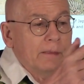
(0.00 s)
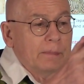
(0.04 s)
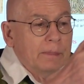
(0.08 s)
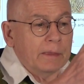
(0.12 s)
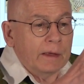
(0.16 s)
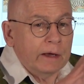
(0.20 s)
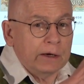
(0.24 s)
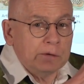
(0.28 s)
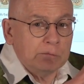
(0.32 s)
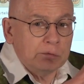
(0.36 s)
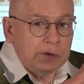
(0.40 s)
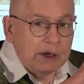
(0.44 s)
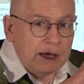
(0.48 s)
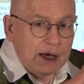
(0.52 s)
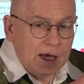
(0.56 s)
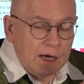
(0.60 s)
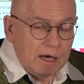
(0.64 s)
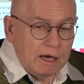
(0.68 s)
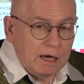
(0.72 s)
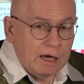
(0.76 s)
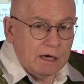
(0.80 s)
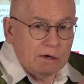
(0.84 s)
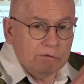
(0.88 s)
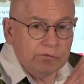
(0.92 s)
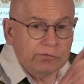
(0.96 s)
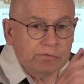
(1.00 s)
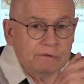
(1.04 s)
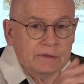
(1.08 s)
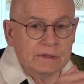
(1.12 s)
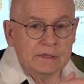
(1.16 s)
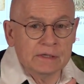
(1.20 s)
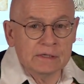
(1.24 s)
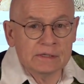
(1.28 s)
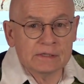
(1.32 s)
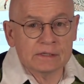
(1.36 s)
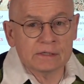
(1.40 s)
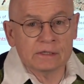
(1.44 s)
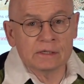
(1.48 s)
that we have
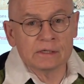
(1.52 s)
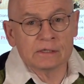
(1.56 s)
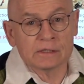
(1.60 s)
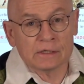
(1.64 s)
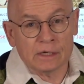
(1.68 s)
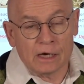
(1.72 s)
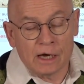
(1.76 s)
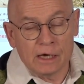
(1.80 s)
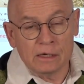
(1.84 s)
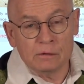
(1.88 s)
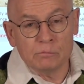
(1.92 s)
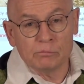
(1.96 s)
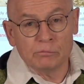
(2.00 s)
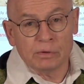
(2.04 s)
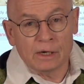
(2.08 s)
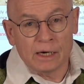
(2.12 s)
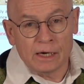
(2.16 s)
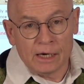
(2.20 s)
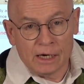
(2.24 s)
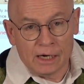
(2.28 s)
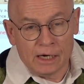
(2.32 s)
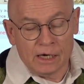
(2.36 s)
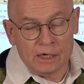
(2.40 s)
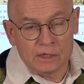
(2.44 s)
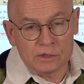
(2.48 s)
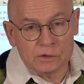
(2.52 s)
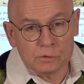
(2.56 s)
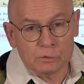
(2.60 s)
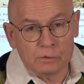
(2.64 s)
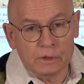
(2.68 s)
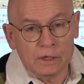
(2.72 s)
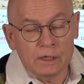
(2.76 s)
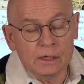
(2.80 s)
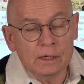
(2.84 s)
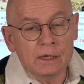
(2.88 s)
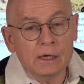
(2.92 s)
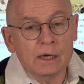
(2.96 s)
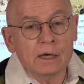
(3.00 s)
this design by
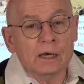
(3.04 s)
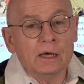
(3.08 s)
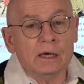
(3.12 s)
Hasui